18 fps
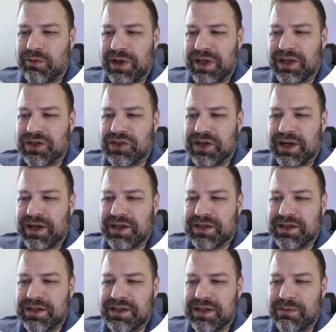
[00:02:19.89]
We can
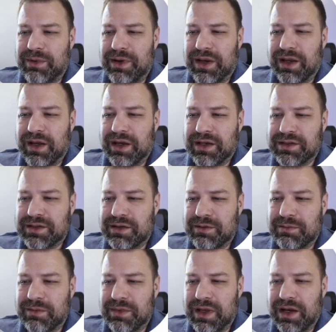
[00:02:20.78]
change this to be
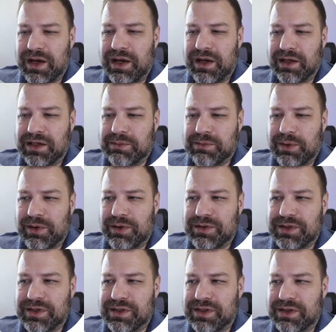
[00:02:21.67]
custom, and it
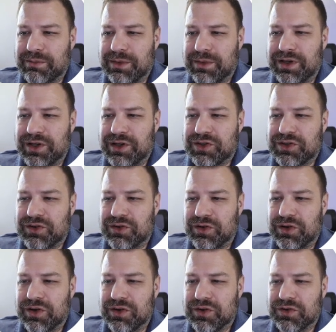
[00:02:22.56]
exposes some
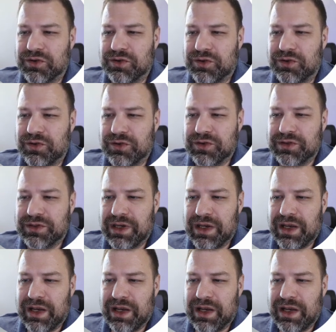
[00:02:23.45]
additional controls